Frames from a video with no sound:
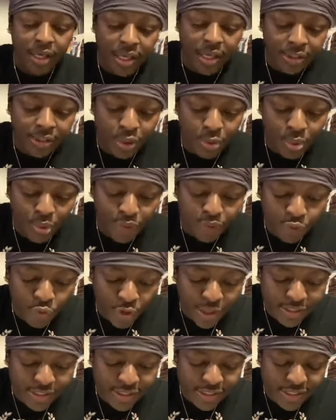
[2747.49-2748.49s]
And there were
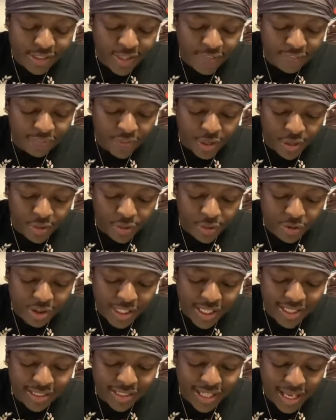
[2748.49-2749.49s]
voices and
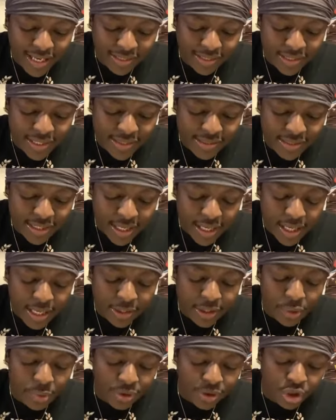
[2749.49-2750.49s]
thunders and lightnings,
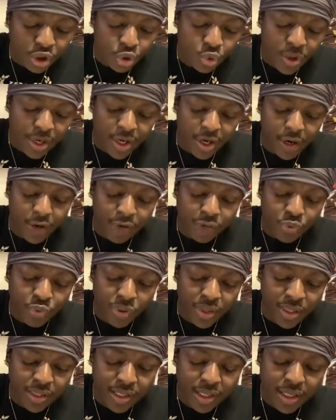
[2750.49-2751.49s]
and there was a great
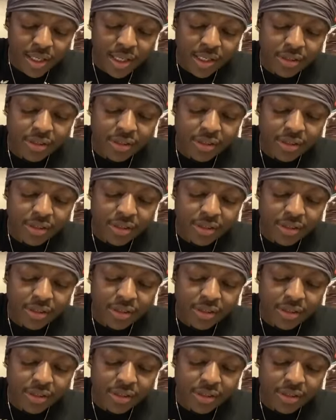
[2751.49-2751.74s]
earthquake,